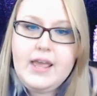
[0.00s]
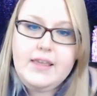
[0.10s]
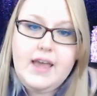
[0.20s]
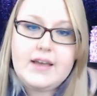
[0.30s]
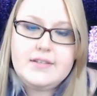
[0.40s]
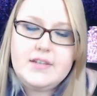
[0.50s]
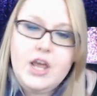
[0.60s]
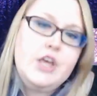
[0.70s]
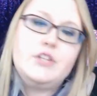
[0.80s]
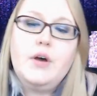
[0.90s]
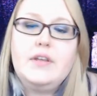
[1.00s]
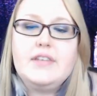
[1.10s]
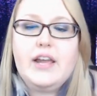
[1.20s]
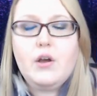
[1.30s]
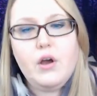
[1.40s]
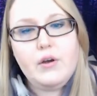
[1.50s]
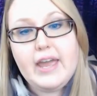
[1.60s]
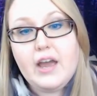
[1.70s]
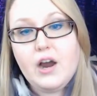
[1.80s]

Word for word: Yes. So it's like, okay,